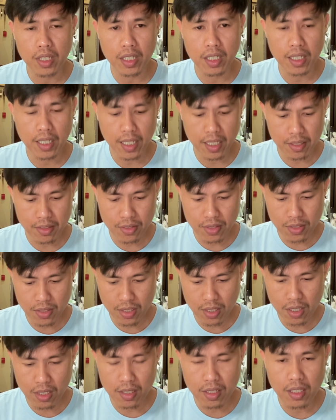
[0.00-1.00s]
I can
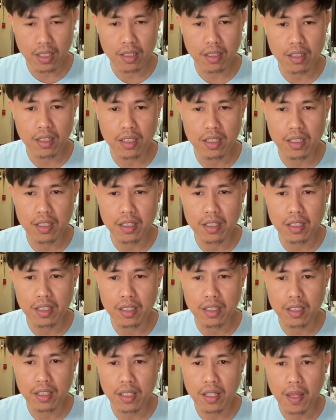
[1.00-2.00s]
see that
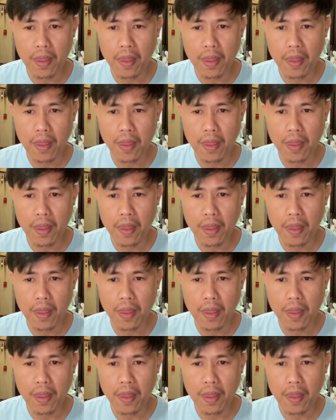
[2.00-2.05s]
the